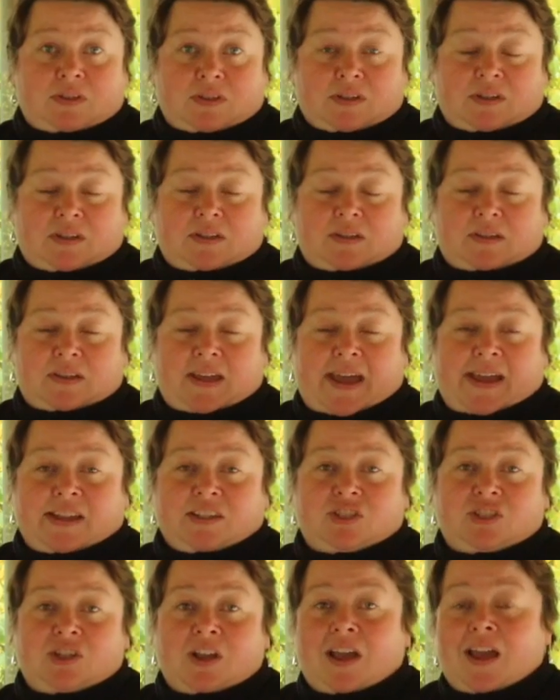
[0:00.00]
the
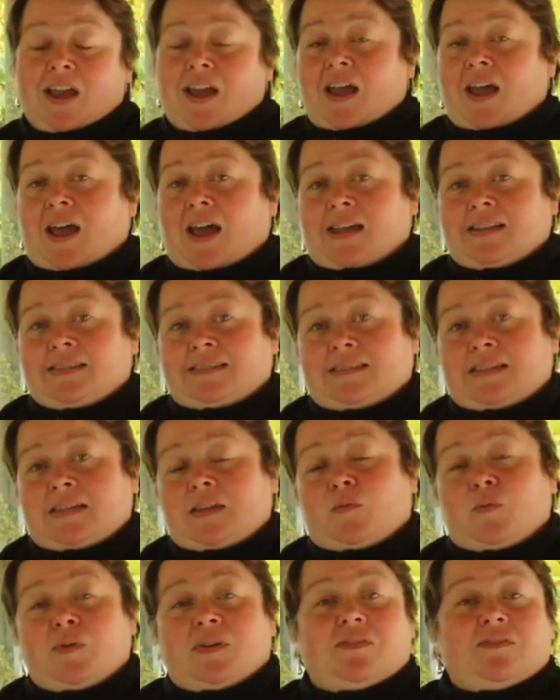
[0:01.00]
catch and see
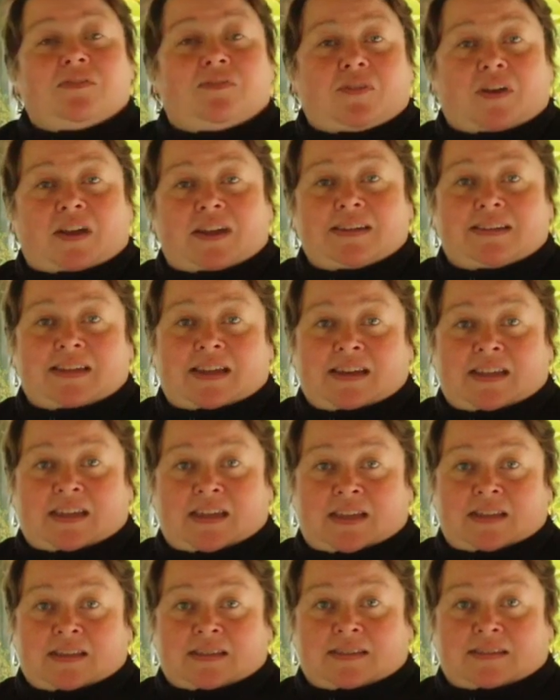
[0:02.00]
if we can find
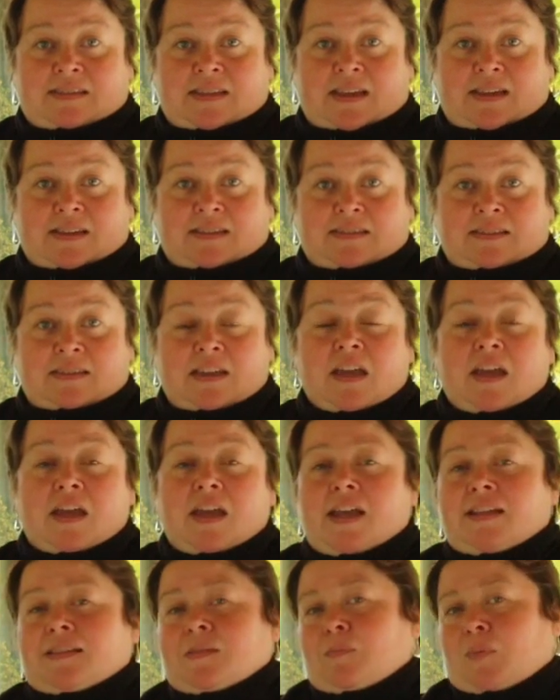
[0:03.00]
any insects.
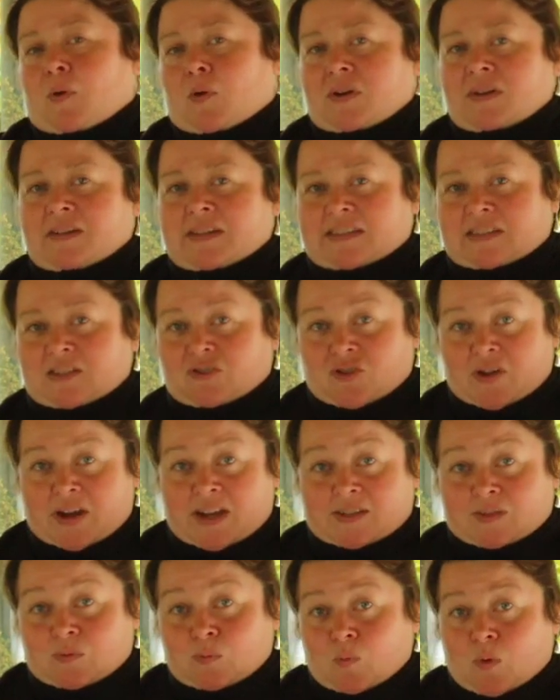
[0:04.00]
It's important that the
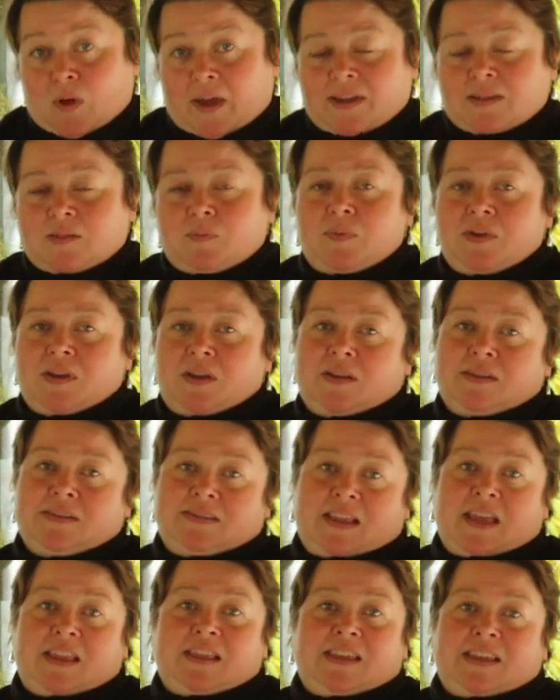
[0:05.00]
tray is white
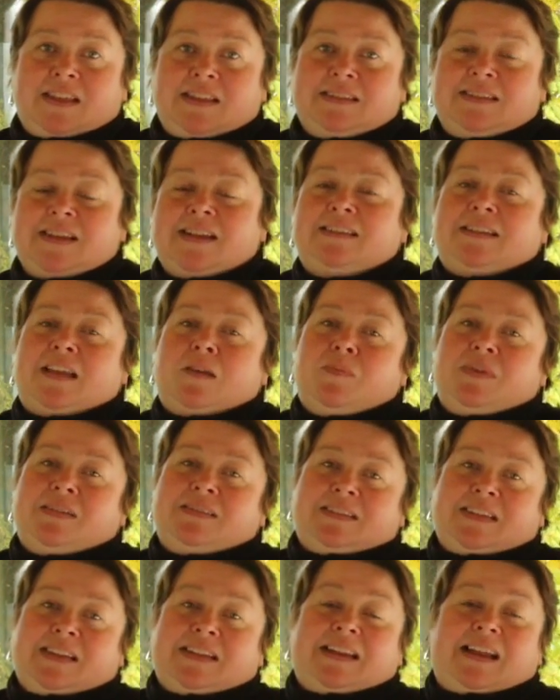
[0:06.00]
because then the insects can be
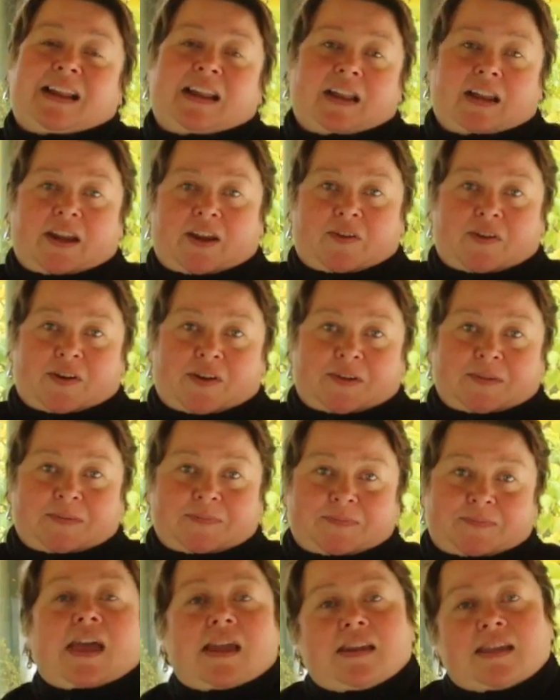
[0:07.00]
seen clearer.
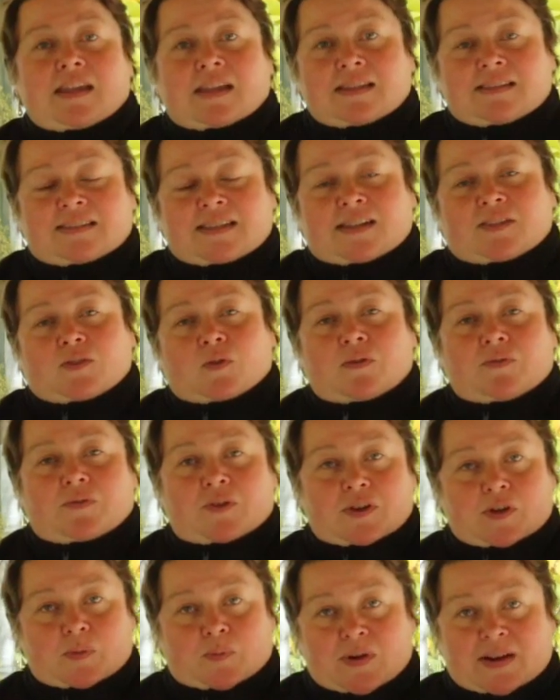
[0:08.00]
Any insects or
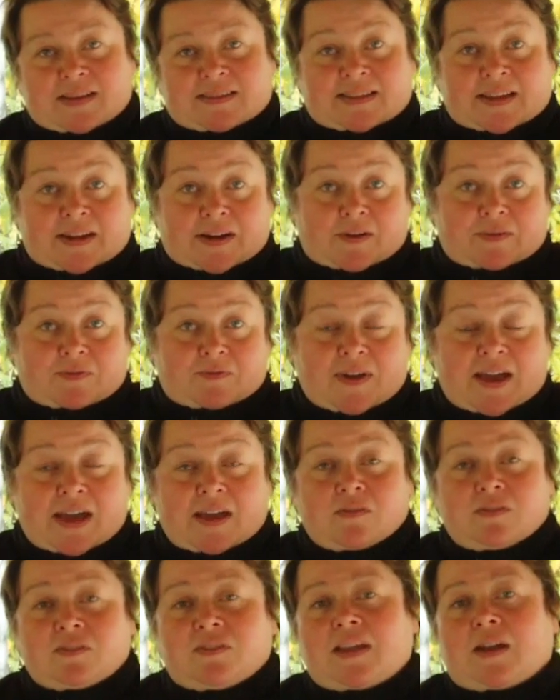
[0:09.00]
invertebrates that are
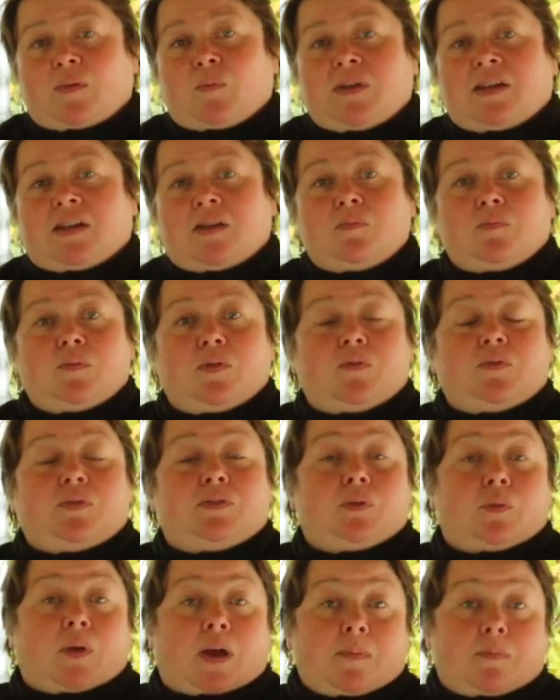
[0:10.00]
found, then we can move to